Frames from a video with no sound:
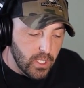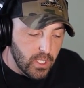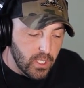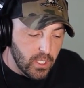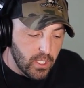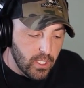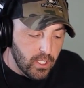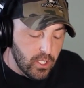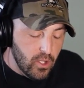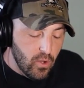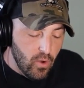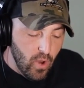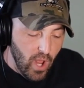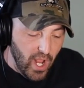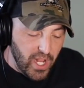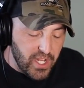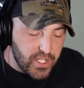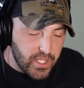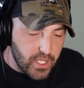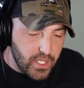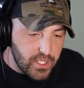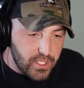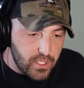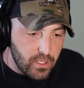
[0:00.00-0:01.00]
unites
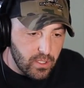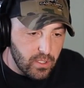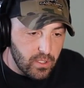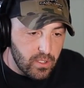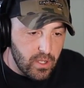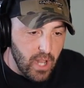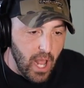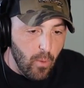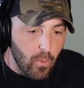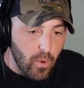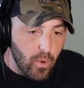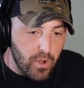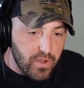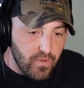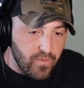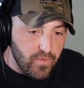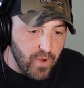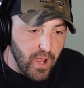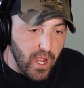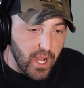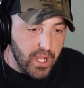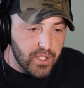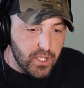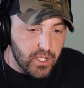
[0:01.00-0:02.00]
us, not what
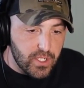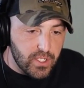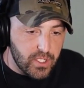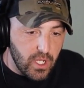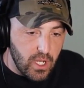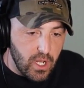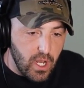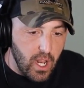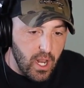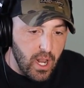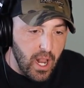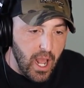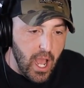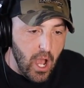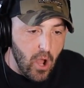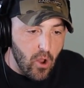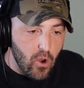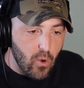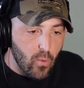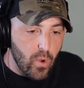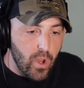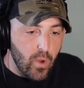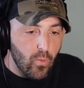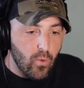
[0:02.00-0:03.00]
divides us, and how do
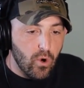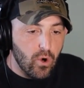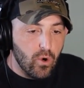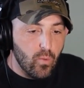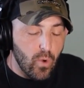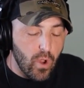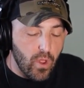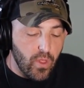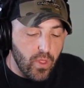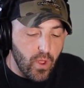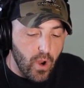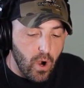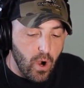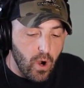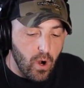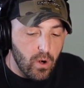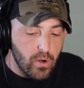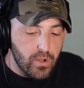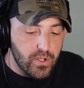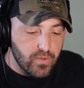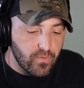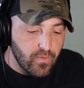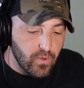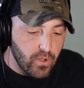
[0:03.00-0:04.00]
we work with our
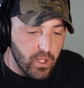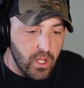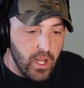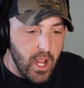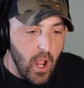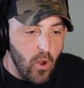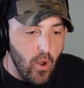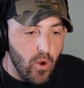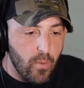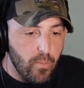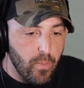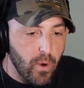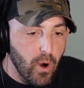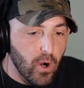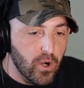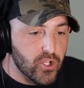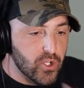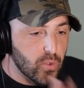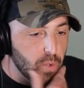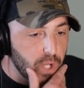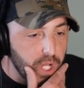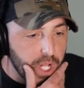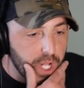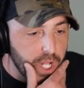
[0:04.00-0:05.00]
civilian counterparts
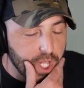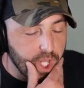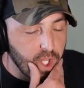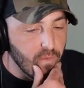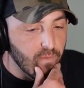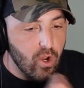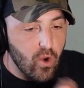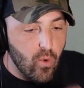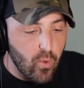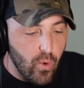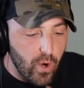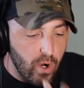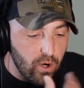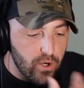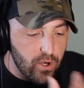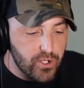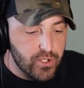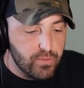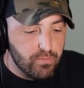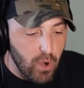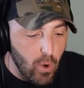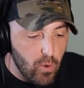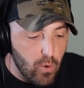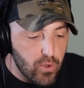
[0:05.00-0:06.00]
so we can live the careers
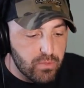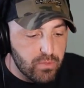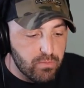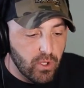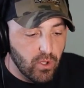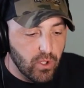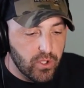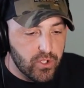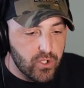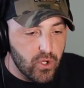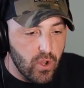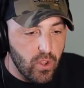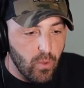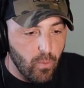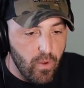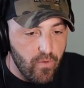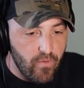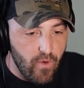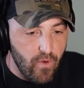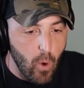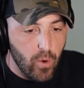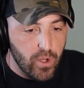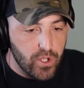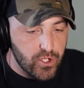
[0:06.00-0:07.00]
post-military that we've
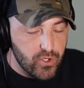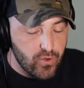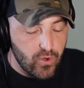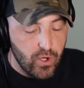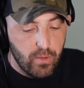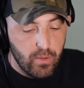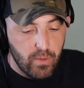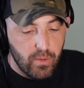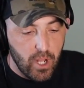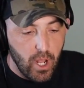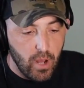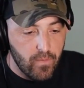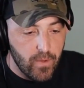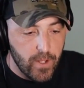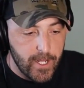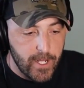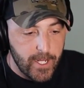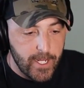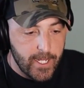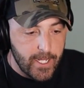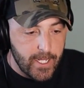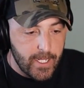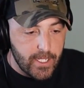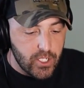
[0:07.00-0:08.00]
always dreamed of.
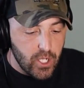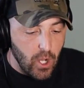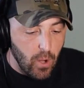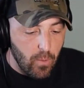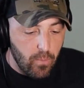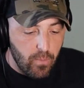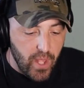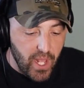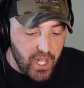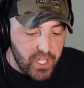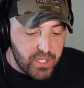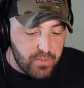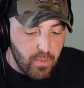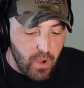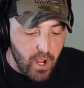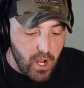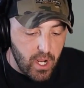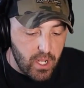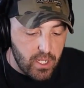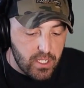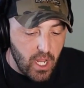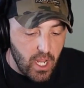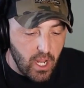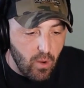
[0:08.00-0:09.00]
So that's my
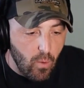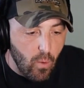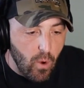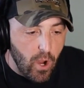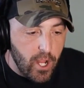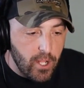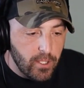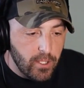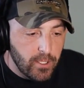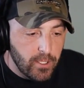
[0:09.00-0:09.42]
takeaway.